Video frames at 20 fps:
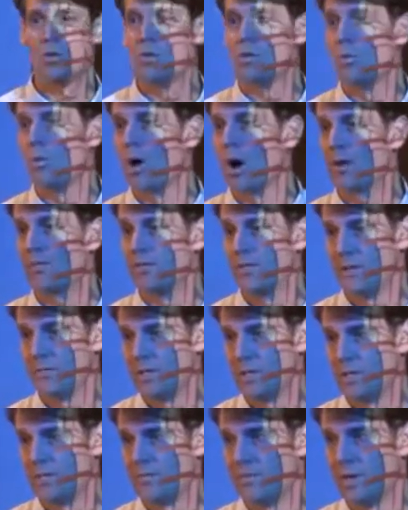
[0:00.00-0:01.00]
you to walk
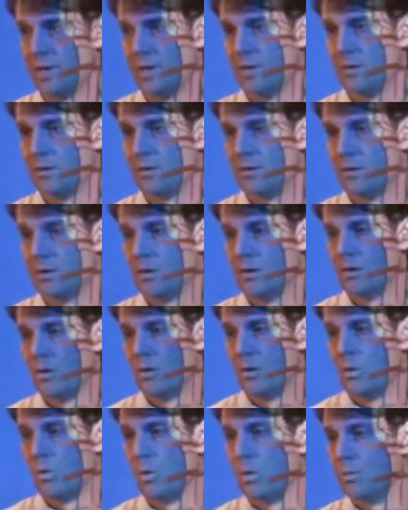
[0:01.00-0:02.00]
50 feet,
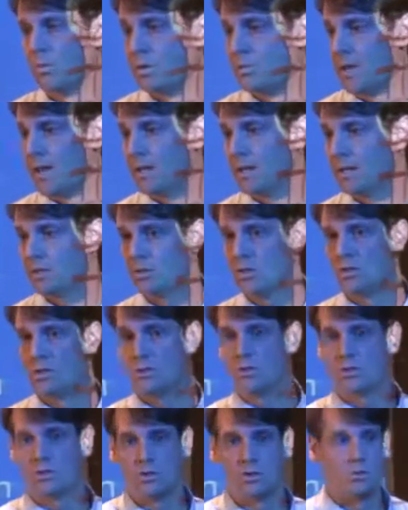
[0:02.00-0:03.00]
or we may get
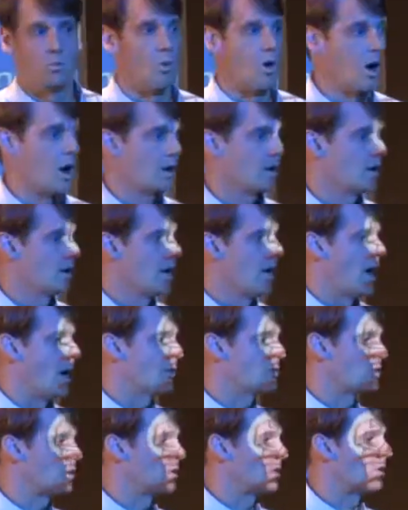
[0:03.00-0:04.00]
you to walk
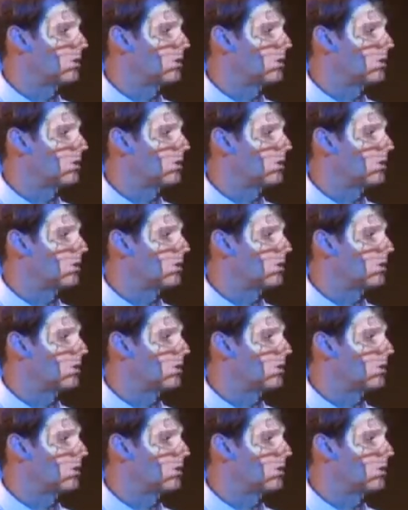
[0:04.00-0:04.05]
out to the